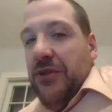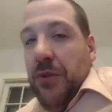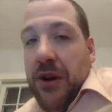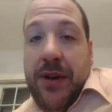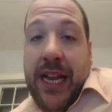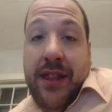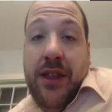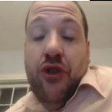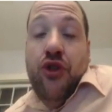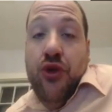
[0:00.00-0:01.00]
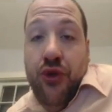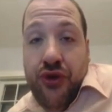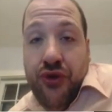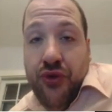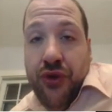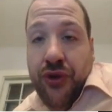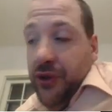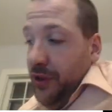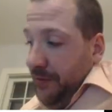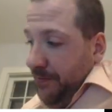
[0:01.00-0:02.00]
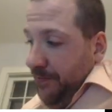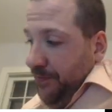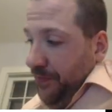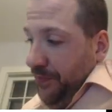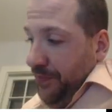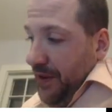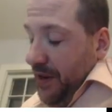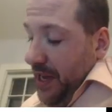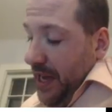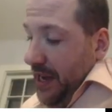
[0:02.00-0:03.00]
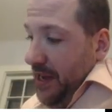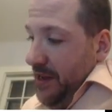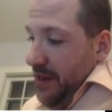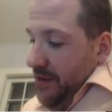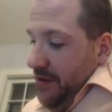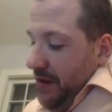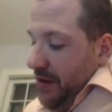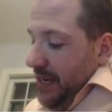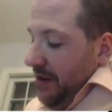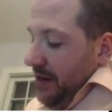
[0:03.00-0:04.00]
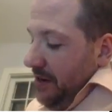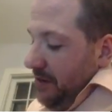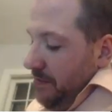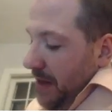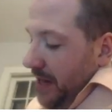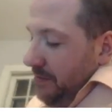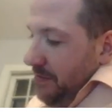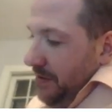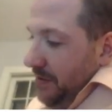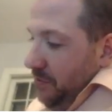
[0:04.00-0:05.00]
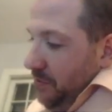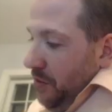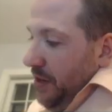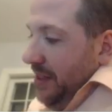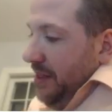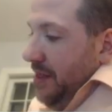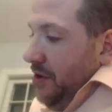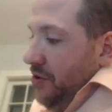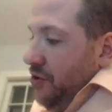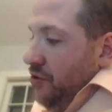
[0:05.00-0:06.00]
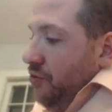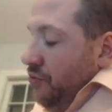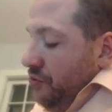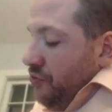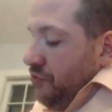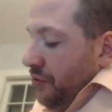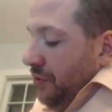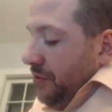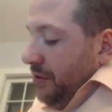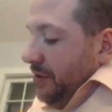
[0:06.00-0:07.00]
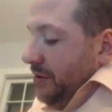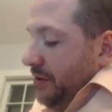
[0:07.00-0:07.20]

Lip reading: is where we get the neutral, okay, right down here at the bottom. This is where we get the neutral